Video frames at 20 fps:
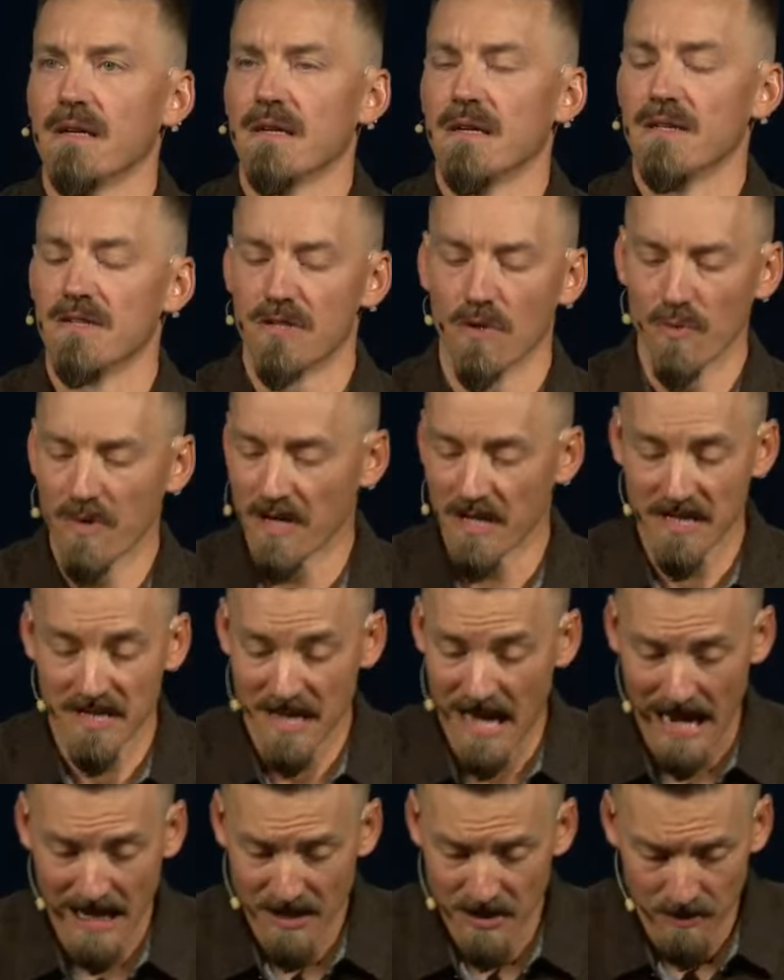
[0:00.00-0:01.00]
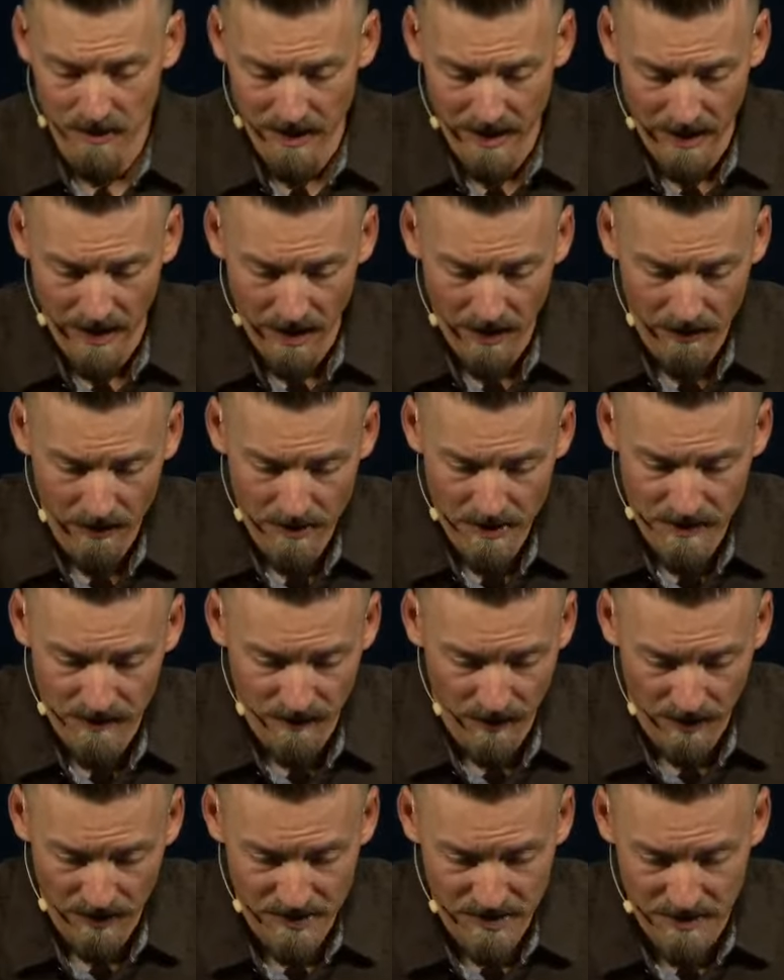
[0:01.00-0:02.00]
And so we exaggerate others'
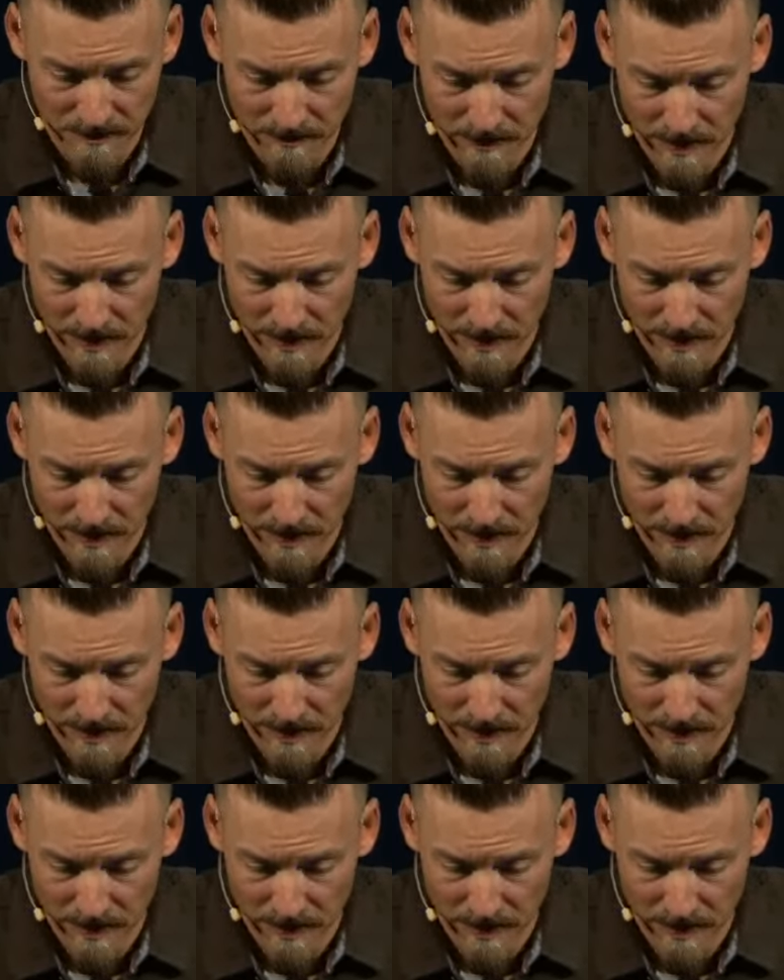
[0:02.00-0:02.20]
faults and